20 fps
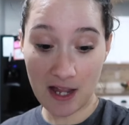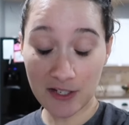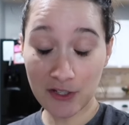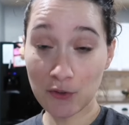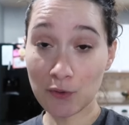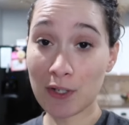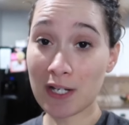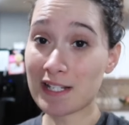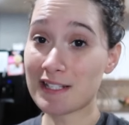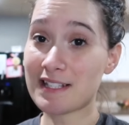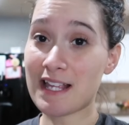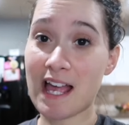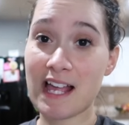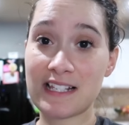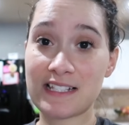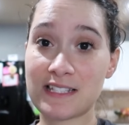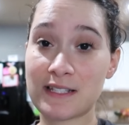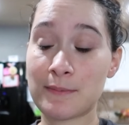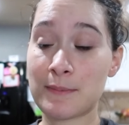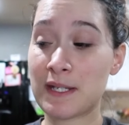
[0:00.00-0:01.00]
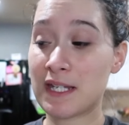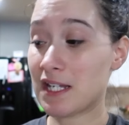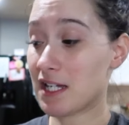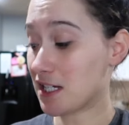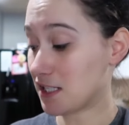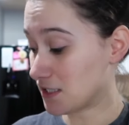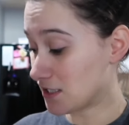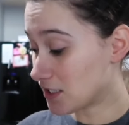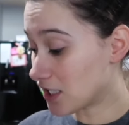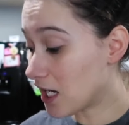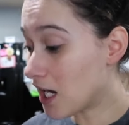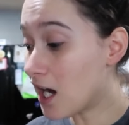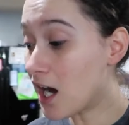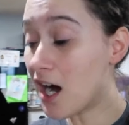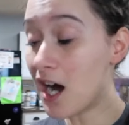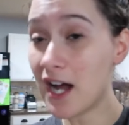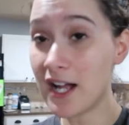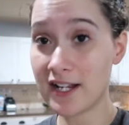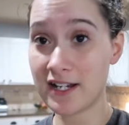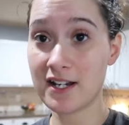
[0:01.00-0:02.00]
you guys ask me a
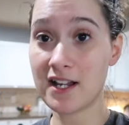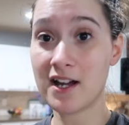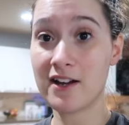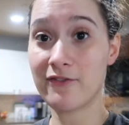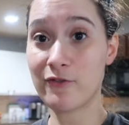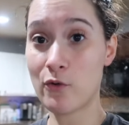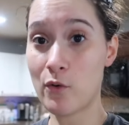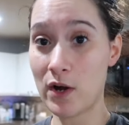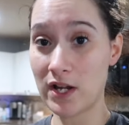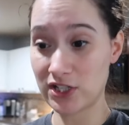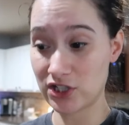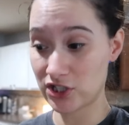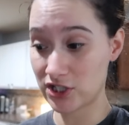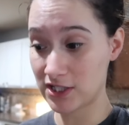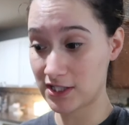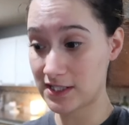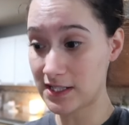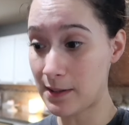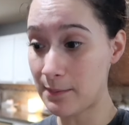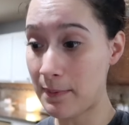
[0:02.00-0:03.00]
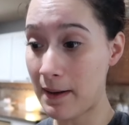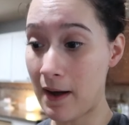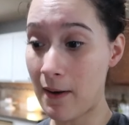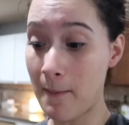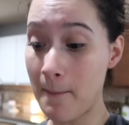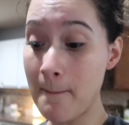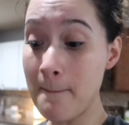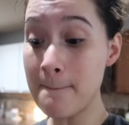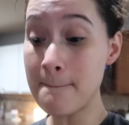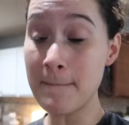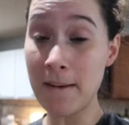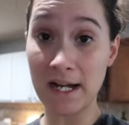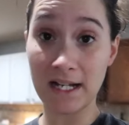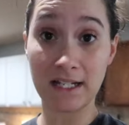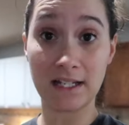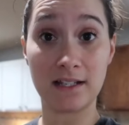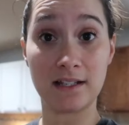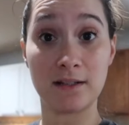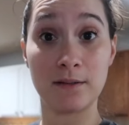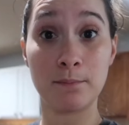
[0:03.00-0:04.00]
ton of questions about
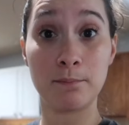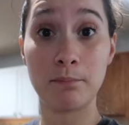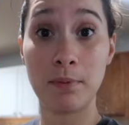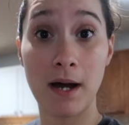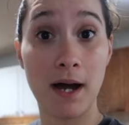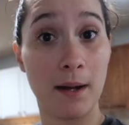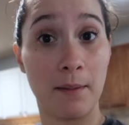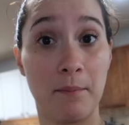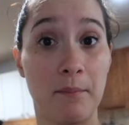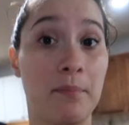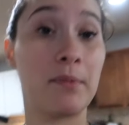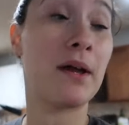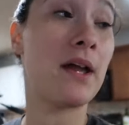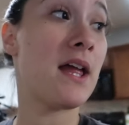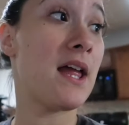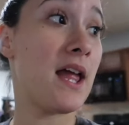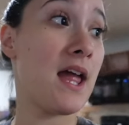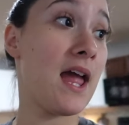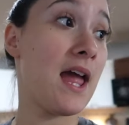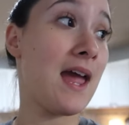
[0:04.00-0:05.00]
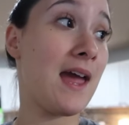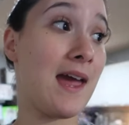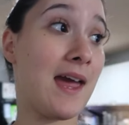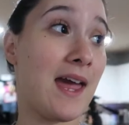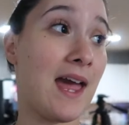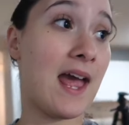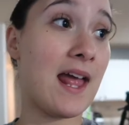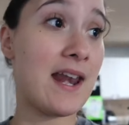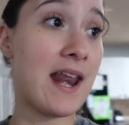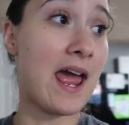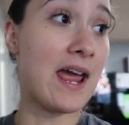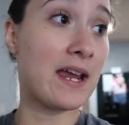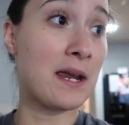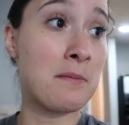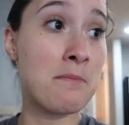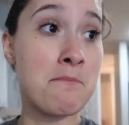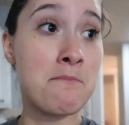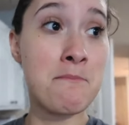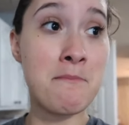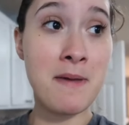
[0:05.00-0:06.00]
my pump, and I
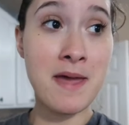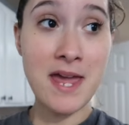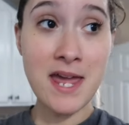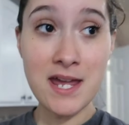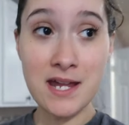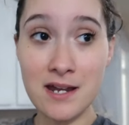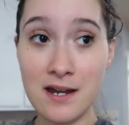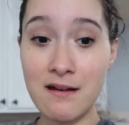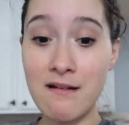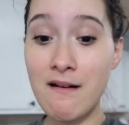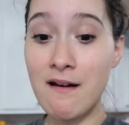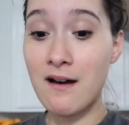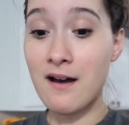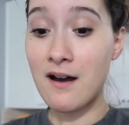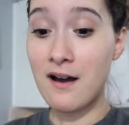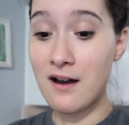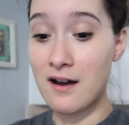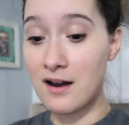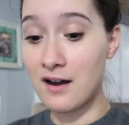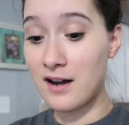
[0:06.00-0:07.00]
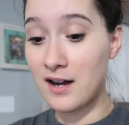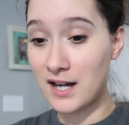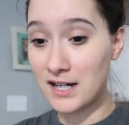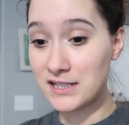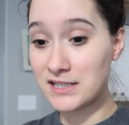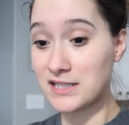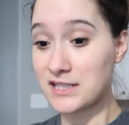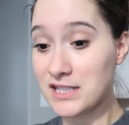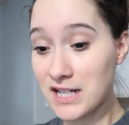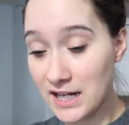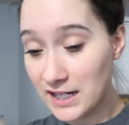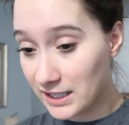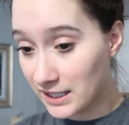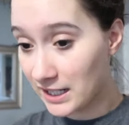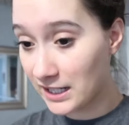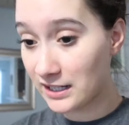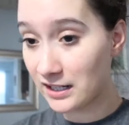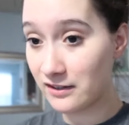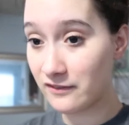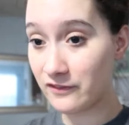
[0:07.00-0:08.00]
can make a
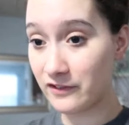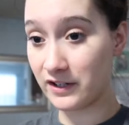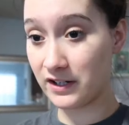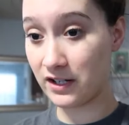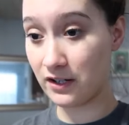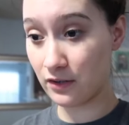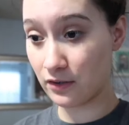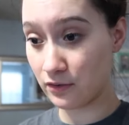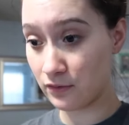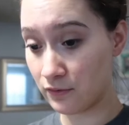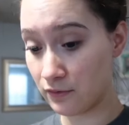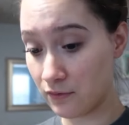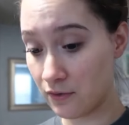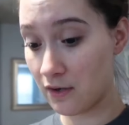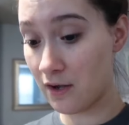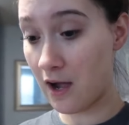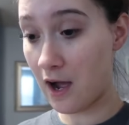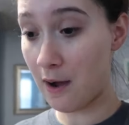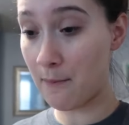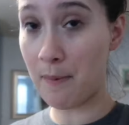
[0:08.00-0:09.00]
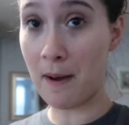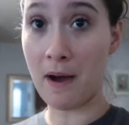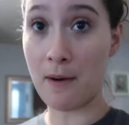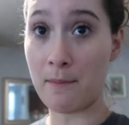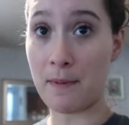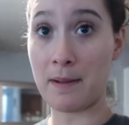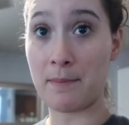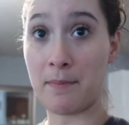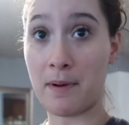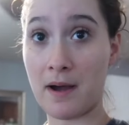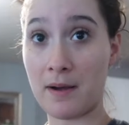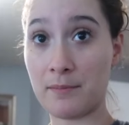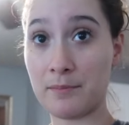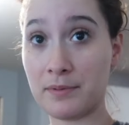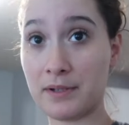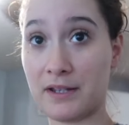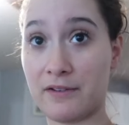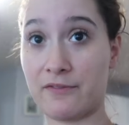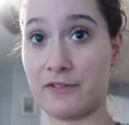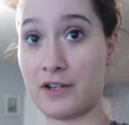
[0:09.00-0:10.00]
dedicated video about my
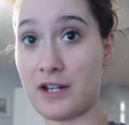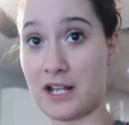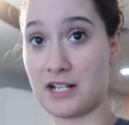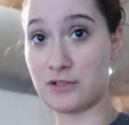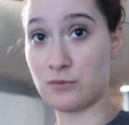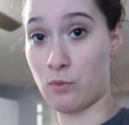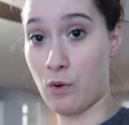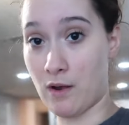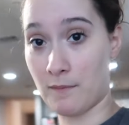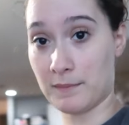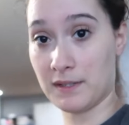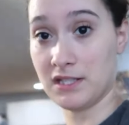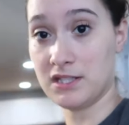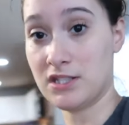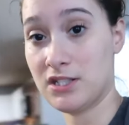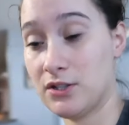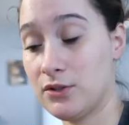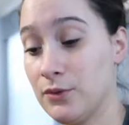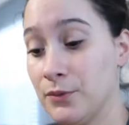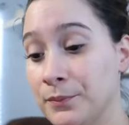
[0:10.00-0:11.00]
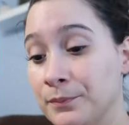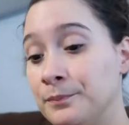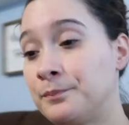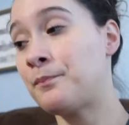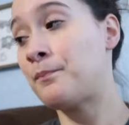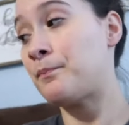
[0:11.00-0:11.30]
pump if you guys want me to.